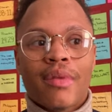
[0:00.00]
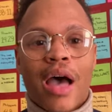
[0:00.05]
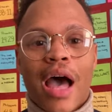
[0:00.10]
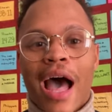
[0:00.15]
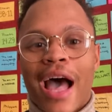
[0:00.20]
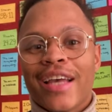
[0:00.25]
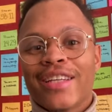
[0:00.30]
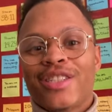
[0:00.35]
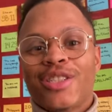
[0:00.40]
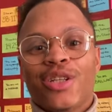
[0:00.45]

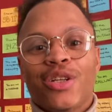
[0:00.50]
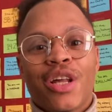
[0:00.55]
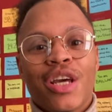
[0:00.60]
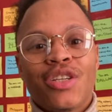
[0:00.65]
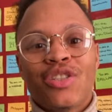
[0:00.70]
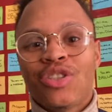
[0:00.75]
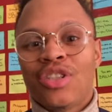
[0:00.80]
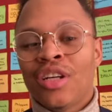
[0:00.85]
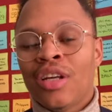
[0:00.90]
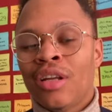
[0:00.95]

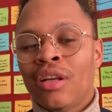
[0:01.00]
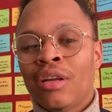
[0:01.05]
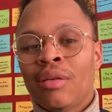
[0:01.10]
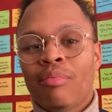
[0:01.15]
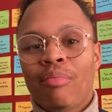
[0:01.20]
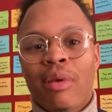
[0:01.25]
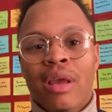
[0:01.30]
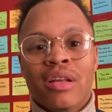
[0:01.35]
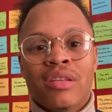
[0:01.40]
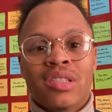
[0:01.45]
isolation,
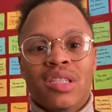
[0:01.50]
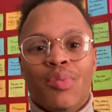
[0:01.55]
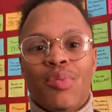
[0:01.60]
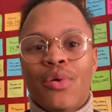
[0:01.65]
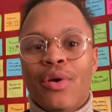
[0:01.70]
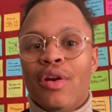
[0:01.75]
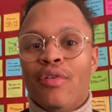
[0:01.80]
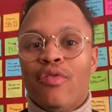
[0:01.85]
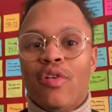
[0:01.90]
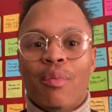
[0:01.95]
being
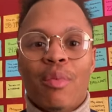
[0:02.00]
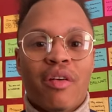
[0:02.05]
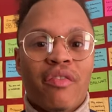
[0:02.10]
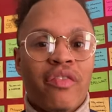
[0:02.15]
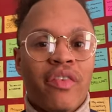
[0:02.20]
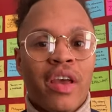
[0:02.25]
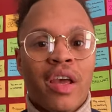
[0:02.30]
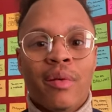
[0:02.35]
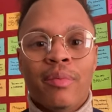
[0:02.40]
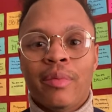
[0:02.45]
separated from our
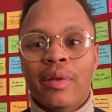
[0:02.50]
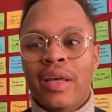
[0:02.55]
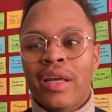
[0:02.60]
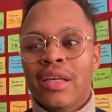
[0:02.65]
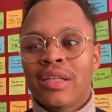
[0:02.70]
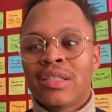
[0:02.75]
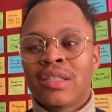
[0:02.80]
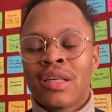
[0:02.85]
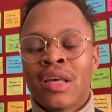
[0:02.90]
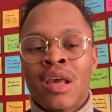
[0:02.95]

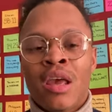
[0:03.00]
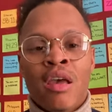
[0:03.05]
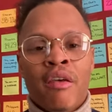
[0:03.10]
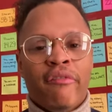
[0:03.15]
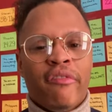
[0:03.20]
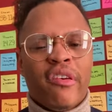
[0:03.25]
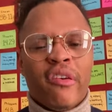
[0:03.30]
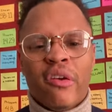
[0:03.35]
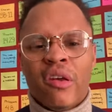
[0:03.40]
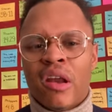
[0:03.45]
families,
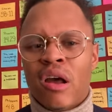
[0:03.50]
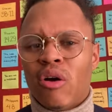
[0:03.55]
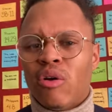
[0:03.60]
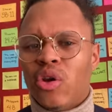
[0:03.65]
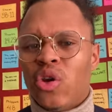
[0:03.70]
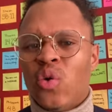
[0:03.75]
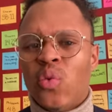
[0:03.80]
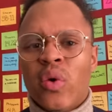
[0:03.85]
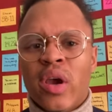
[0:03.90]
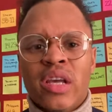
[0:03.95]
figuring out
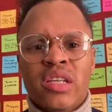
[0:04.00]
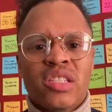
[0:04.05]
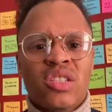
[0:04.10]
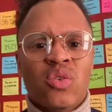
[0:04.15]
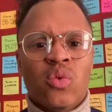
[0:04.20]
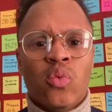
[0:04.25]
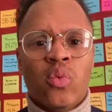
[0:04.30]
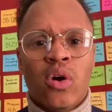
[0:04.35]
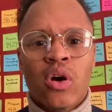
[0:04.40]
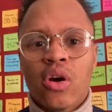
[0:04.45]
new ways
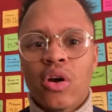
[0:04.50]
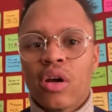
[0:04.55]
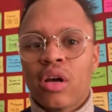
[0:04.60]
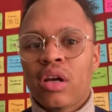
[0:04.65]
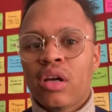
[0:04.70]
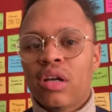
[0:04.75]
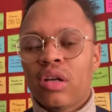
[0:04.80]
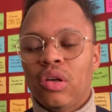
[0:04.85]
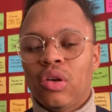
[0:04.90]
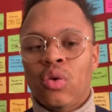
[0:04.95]
to work,
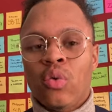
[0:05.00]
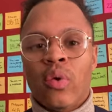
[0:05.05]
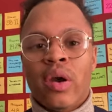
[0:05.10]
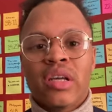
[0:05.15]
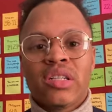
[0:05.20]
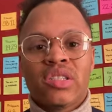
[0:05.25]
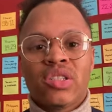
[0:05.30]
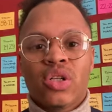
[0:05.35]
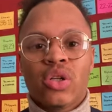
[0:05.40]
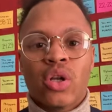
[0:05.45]
new
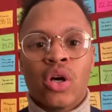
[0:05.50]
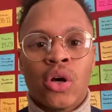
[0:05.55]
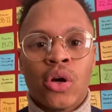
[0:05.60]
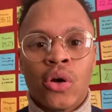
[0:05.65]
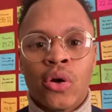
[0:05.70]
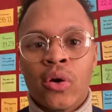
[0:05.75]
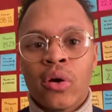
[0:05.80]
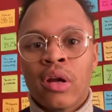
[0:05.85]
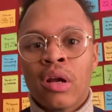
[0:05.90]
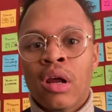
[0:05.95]
ways to
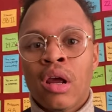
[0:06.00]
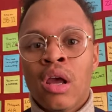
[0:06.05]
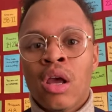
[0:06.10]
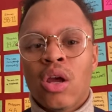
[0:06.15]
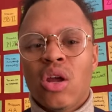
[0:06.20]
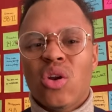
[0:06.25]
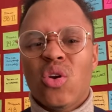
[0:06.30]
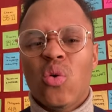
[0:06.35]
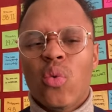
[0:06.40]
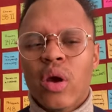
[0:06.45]
learn,
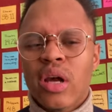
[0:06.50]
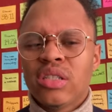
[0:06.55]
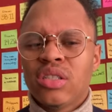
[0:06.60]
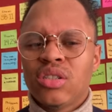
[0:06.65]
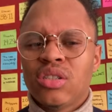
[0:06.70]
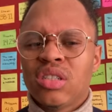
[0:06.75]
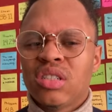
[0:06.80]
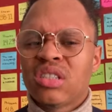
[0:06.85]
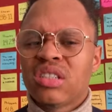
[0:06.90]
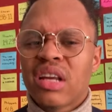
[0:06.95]
new ways to
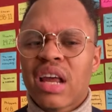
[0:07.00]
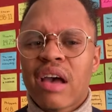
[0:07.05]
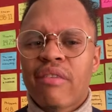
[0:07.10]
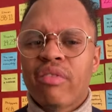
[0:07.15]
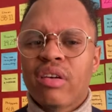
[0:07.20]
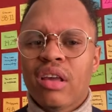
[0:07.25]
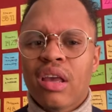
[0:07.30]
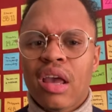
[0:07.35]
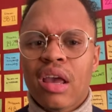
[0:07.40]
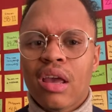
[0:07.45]
just
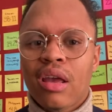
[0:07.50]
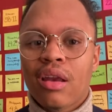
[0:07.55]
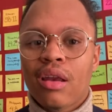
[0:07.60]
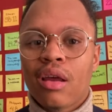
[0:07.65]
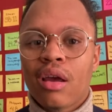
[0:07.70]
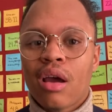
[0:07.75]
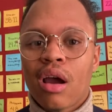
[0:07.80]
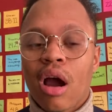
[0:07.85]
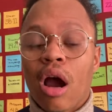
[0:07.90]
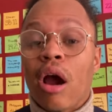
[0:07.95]
navigate
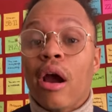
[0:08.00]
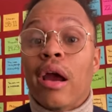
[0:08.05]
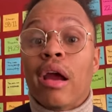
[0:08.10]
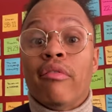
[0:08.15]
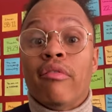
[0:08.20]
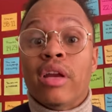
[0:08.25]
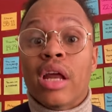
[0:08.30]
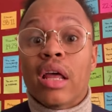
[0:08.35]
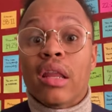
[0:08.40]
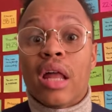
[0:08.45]
our
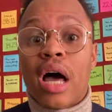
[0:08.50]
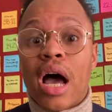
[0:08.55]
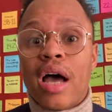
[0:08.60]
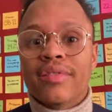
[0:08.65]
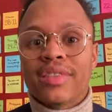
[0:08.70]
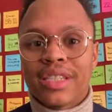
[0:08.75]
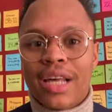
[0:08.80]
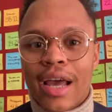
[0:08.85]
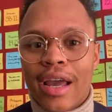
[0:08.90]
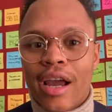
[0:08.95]
everyday
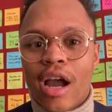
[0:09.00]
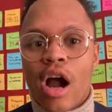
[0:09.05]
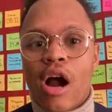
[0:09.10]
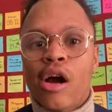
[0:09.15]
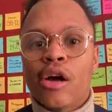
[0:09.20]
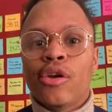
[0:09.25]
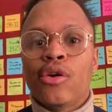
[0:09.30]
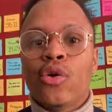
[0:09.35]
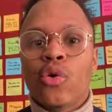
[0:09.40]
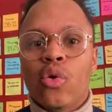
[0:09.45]
lives. Like
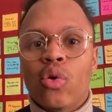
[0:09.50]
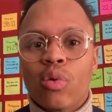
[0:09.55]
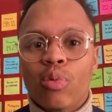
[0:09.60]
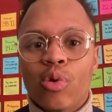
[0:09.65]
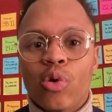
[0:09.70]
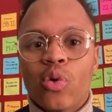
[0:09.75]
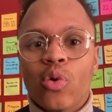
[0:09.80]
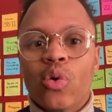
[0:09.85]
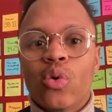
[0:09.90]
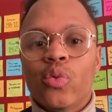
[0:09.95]
our
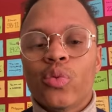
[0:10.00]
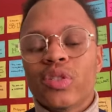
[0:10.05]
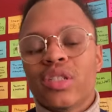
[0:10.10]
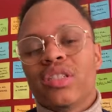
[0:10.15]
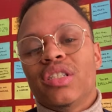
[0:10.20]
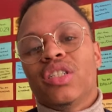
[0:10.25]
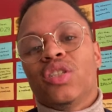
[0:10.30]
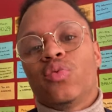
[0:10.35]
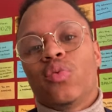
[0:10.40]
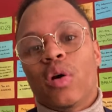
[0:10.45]
normal was
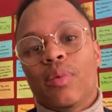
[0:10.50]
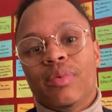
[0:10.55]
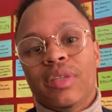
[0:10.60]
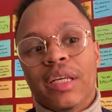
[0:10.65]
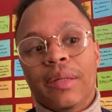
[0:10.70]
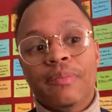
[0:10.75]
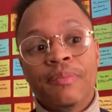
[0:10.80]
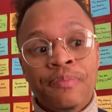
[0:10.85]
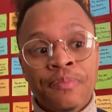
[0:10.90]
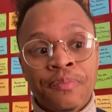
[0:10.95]
disrupted.